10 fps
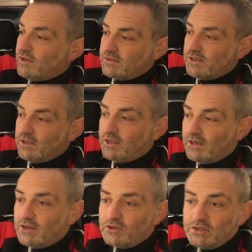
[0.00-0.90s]
so you can
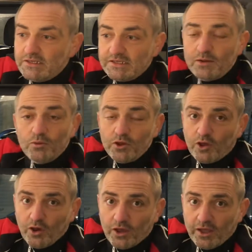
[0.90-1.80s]
actually see what you're
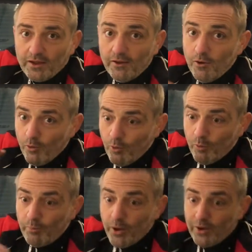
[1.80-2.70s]
cooking or
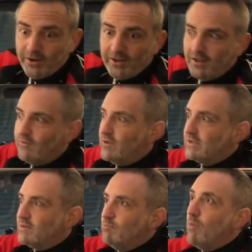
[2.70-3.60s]
burning if
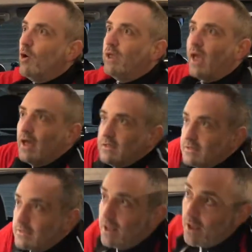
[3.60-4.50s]
it's in my
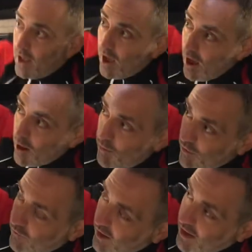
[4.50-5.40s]
case.
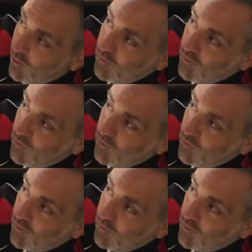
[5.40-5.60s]
Above here we've